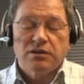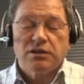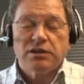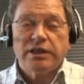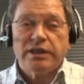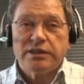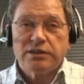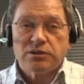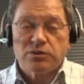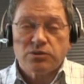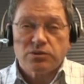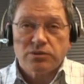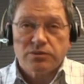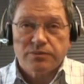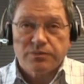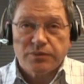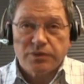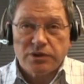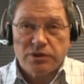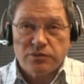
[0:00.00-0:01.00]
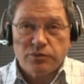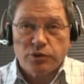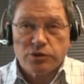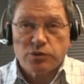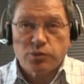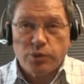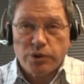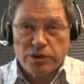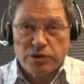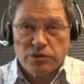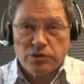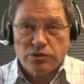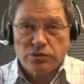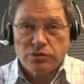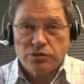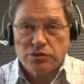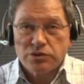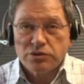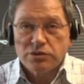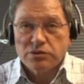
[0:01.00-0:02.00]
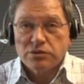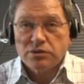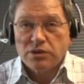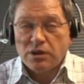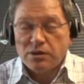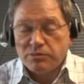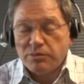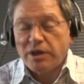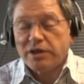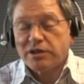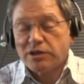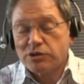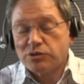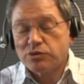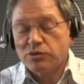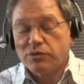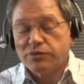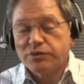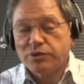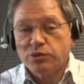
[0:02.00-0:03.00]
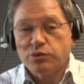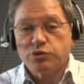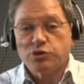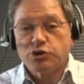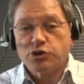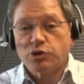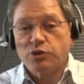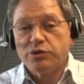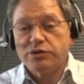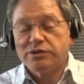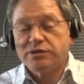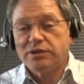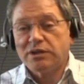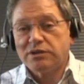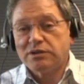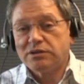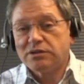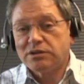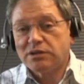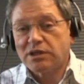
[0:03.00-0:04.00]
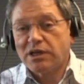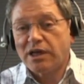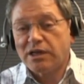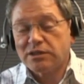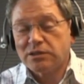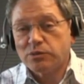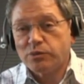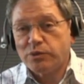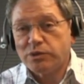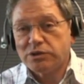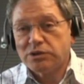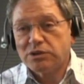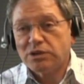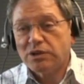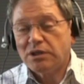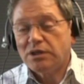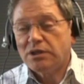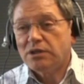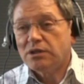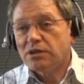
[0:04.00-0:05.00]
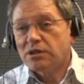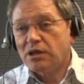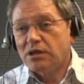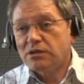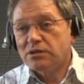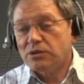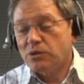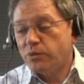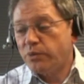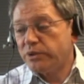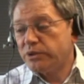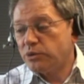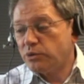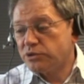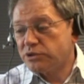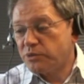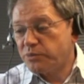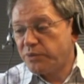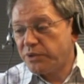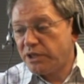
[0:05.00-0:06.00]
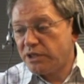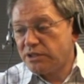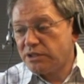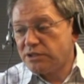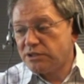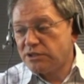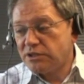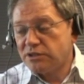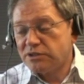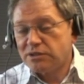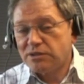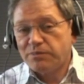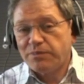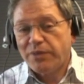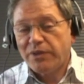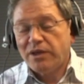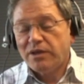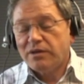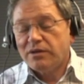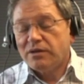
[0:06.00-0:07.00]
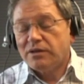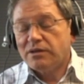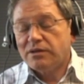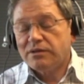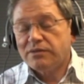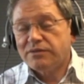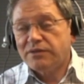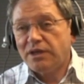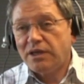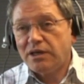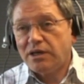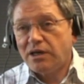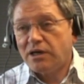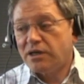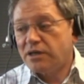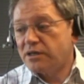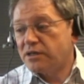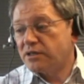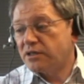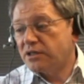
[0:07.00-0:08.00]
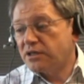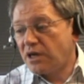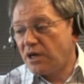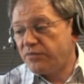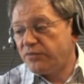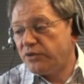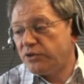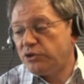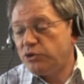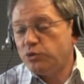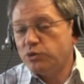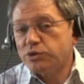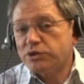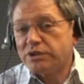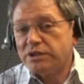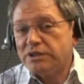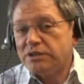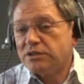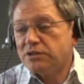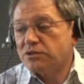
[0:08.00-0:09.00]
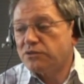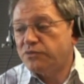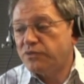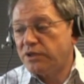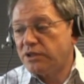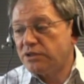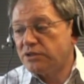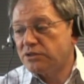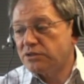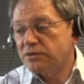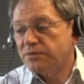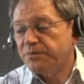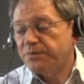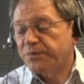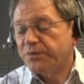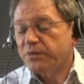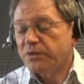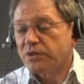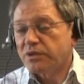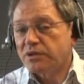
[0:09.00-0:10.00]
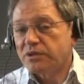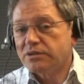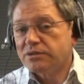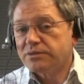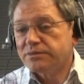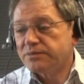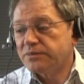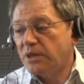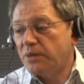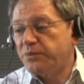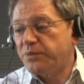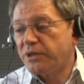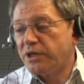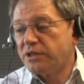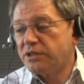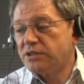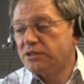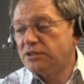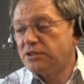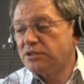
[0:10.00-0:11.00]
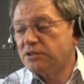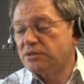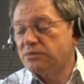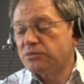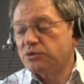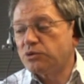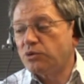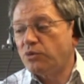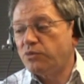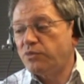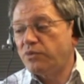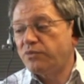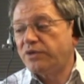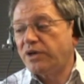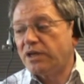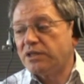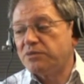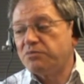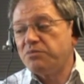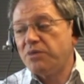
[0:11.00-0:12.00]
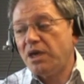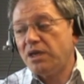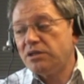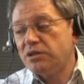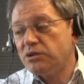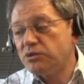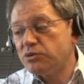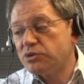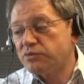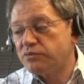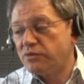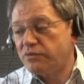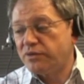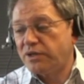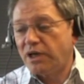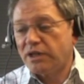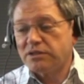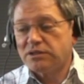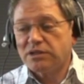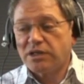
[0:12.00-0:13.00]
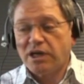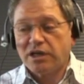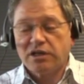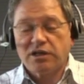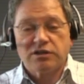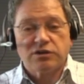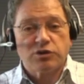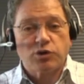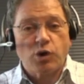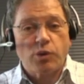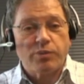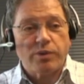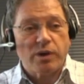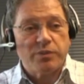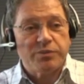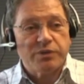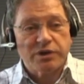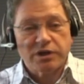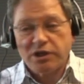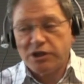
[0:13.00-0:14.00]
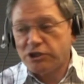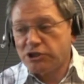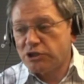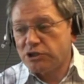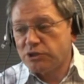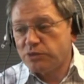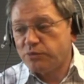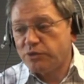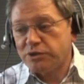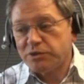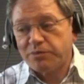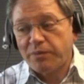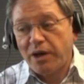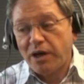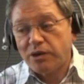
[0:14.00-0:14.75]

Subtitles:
later it was Windows, Microsoft, who joined that trend with Windows operating system. They are graphic user interface operating system. So we've got menus, we've got drag and drop operations with